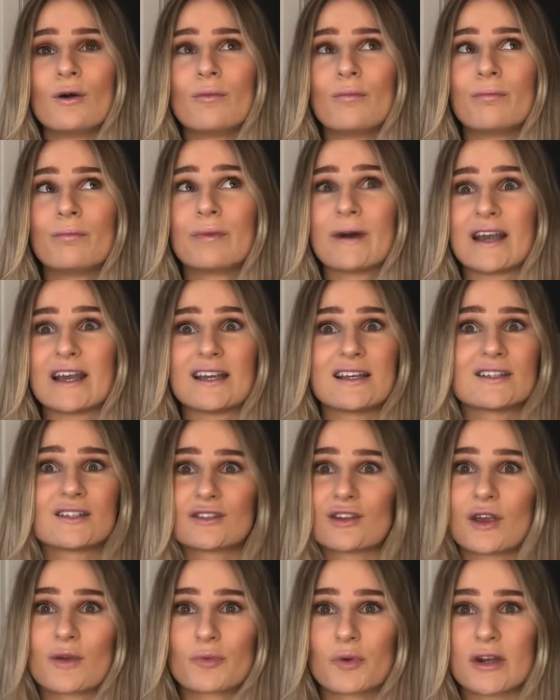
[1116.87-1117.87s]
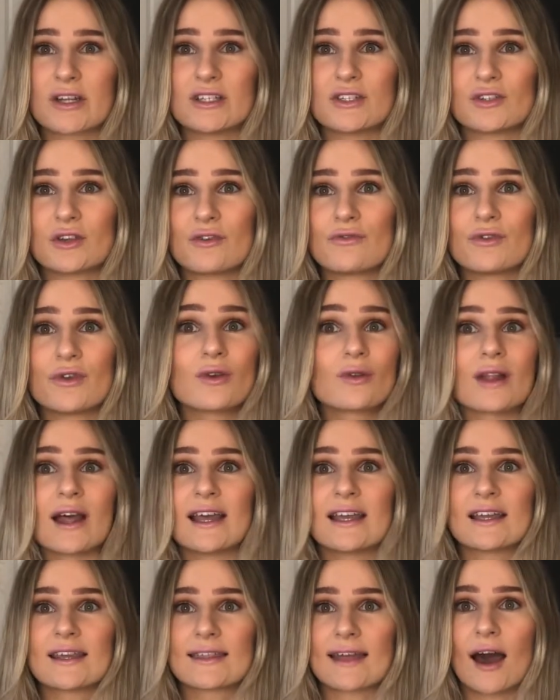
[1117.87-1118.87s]
but it is so pretty so if you
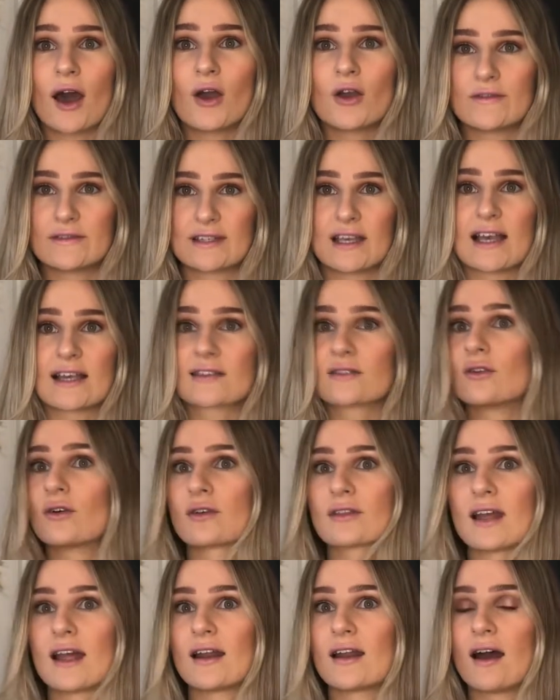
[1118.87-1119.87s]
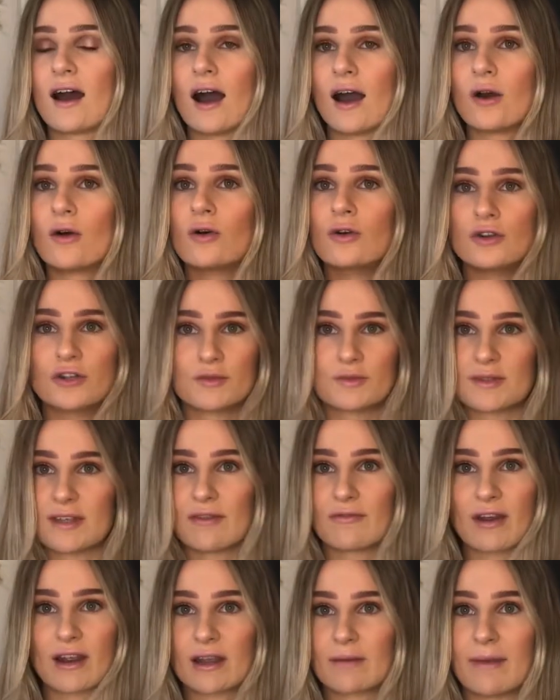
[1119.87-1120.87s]
like that oversized look then I 100%
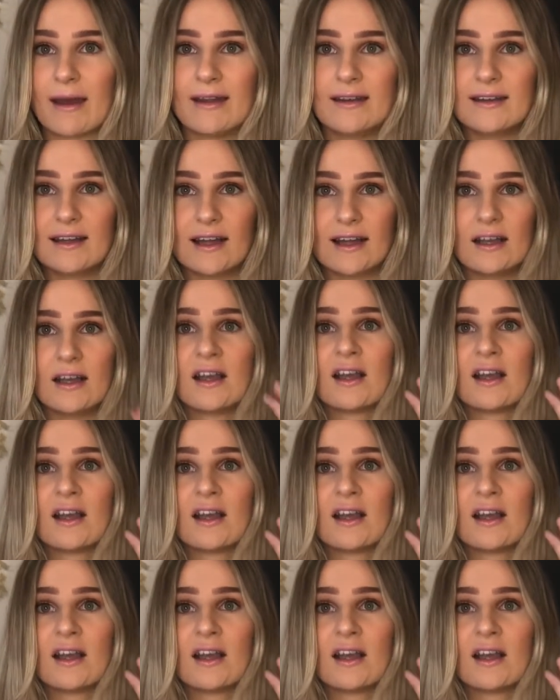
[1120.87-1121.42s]
recommend it.